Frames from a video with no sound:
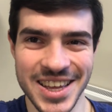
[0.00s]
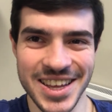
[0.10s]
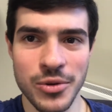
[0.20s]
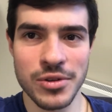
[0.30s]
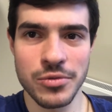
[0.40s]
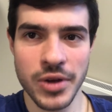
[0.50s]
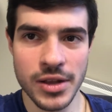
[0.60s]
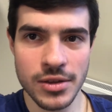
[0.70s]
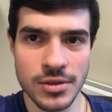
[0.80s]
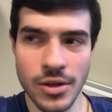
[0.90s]
I would have
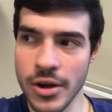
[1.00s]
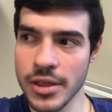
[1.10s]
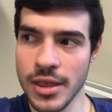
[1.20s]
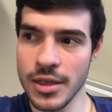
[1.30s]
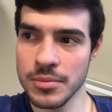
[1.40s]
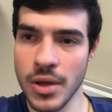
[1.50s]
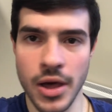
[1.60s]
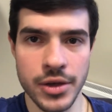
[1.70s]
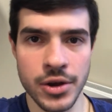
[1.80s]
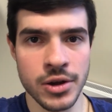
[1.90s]
rated our game
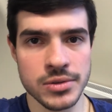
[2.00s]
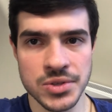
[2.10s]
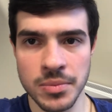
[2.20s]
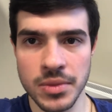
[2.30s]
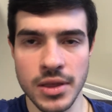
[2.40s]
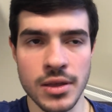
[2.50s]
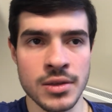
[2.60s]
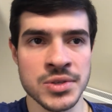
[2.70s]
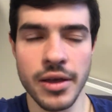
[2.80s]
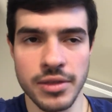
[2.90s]
higher in some
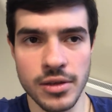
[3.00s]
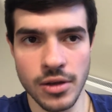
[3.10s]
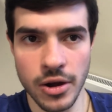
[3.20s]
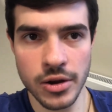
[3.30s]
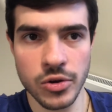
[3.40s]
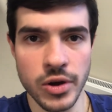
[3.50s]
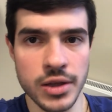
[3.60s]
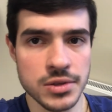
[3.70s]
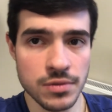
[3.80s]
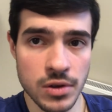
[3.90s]
things. I think our
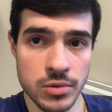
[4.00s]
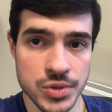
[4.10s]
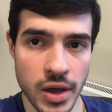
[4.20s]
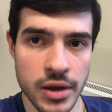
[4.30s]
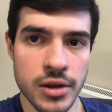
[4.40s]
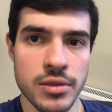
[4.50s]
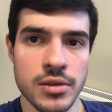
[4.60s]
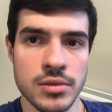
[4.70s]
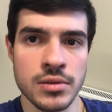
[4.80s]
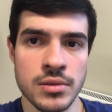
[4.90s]
creativity was higher
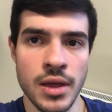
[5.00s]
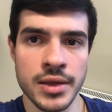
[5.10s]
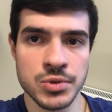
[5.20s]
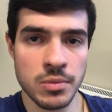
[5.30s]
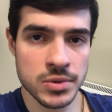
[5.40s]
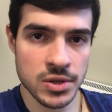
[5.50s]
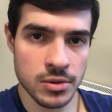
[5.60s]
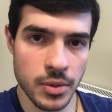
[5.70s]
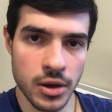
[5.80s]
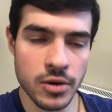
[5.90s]
than as
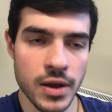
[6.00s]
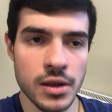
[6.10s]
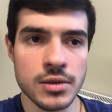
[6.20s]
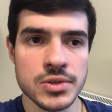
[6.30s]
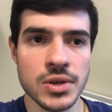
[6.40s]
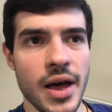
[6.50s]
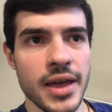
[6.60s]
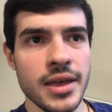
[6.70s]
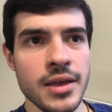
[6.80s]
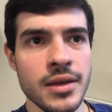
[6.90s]
represented by our ratings.
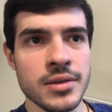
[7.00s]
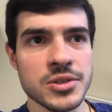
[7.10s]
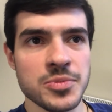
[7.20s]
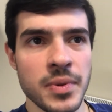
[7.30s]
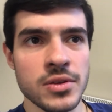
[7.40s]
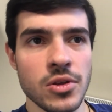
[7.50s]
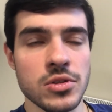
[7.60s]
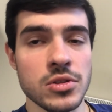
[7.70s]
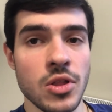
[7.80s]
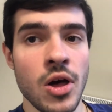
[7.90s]
I spent a
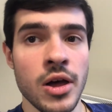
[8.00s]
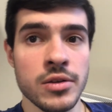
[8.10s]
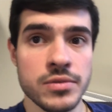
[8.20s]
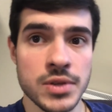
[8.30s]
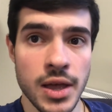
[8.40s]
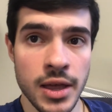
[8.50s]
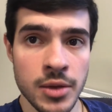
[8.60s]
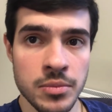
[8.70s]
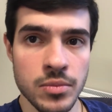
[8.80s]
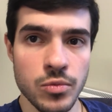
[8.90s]
lot of
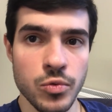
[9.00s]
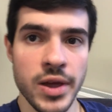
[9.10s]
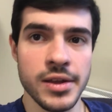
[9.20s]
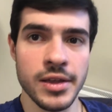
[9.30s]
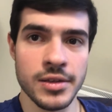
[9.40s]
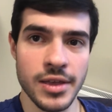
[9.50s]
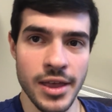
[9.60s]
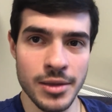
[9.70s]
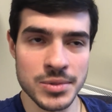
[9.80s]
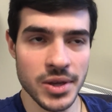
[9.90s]
time rating
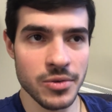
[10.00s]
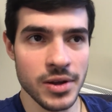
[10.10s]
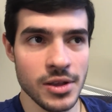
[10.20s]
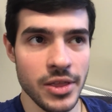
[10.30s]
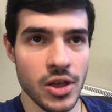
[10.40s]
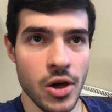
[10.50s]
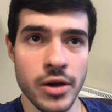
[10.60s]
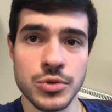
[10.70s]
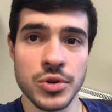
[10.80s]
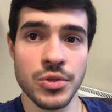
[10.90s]
games. I rated like
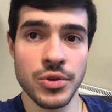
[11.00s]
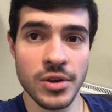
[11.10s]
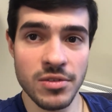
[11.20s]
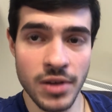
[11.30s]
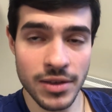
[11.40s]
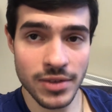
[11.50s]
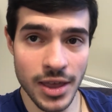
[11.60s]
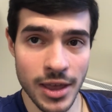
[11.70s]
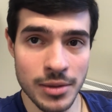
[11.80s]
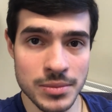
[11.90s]
135
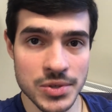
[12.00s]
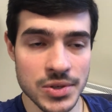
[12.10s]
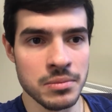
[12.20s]
games.